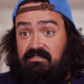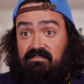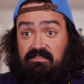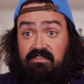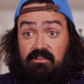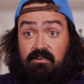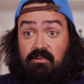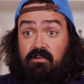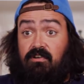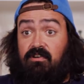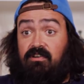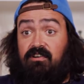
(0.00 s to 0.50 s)

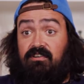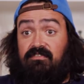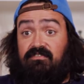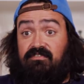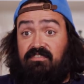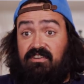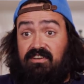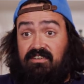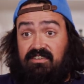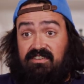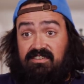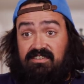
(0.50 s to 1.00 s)
They're all
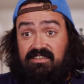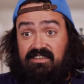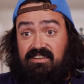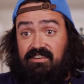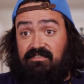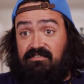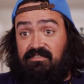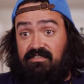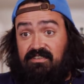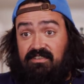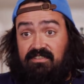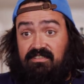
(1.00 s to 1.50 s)
very
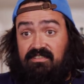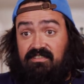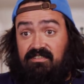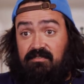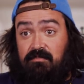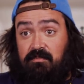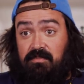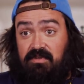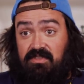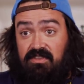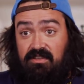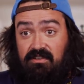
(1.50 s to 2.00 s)

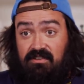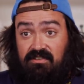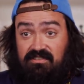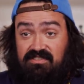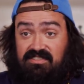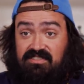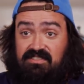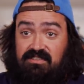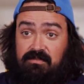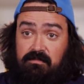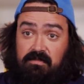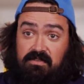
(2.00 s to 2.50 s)
different, but they're
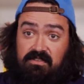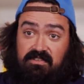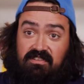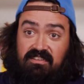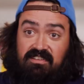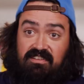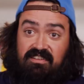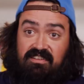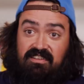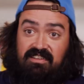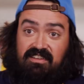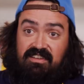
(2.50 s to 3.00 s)
similar.